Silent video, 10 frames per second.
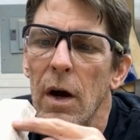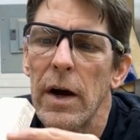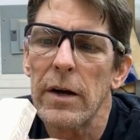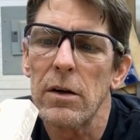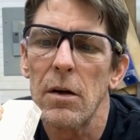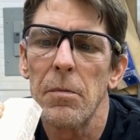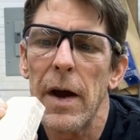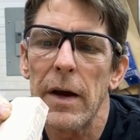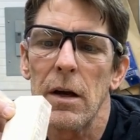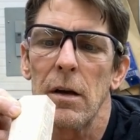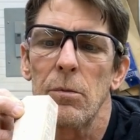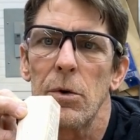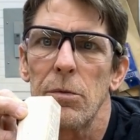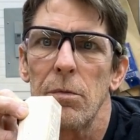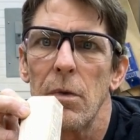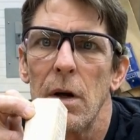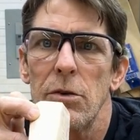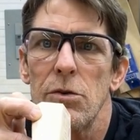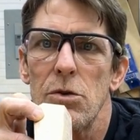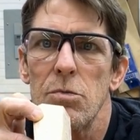I had to come back in with, I
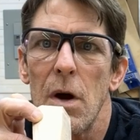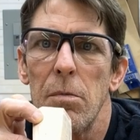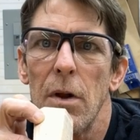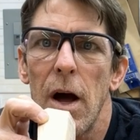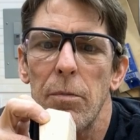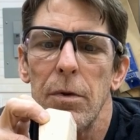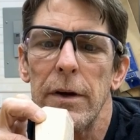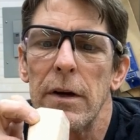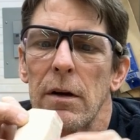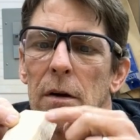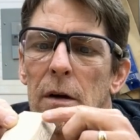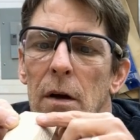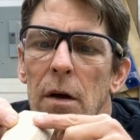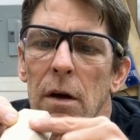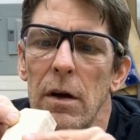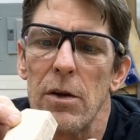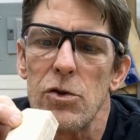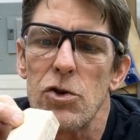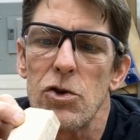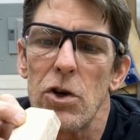just used my block plane and
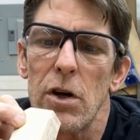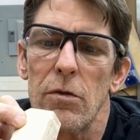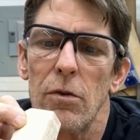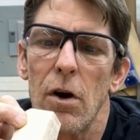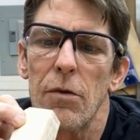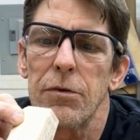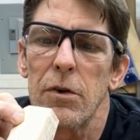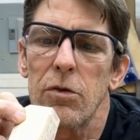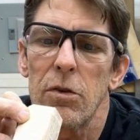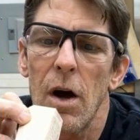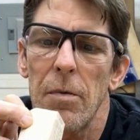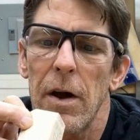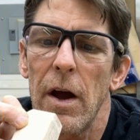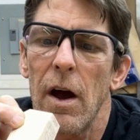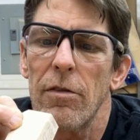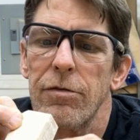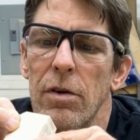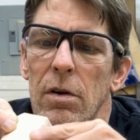shaved off this top half